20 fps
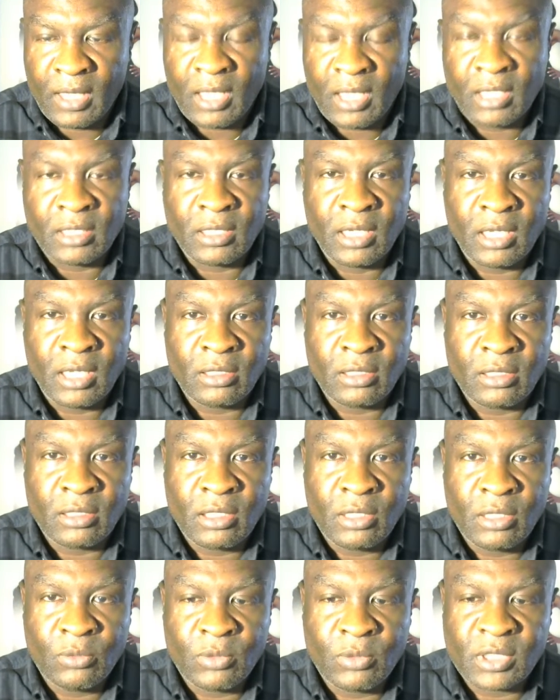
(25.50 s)
and later
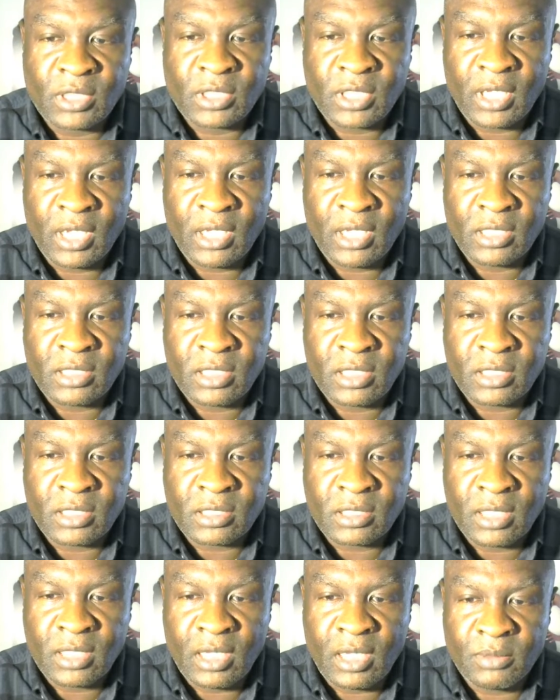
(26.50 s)
he would change
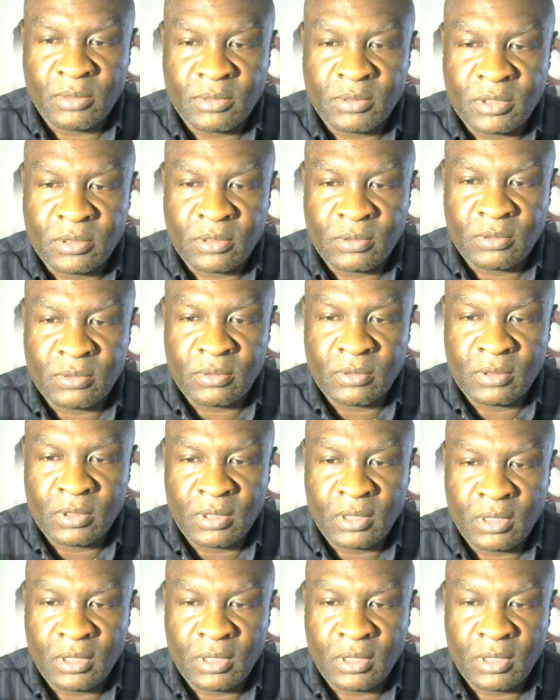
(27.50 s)
his name to